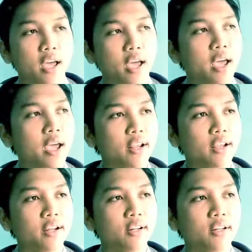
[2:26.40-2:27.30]

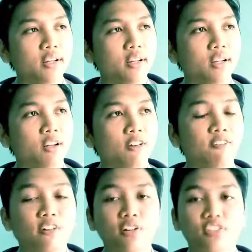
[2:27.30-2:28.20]
And
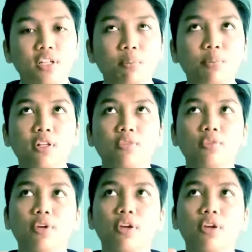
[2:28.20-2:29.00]
for example,